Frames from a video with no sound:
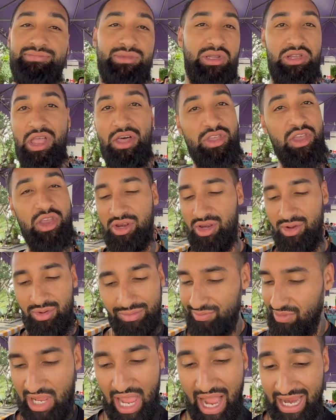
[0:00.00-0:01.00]
8. Nothing you can do.
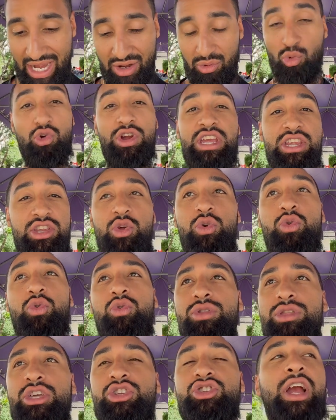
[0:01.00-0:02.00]
I got to redo
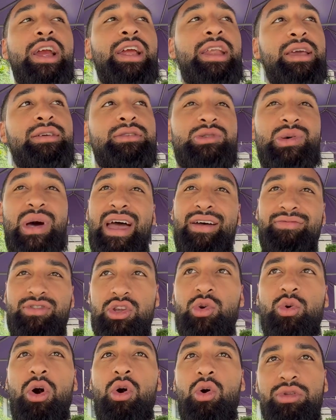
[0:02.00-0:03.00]
the training, so I have to
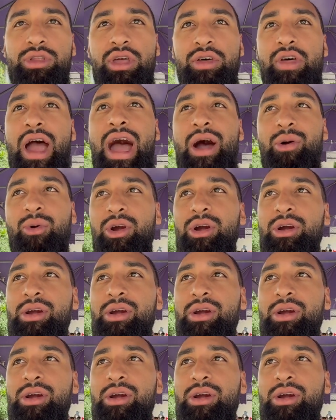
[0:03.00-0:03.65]
do a whole nother hour.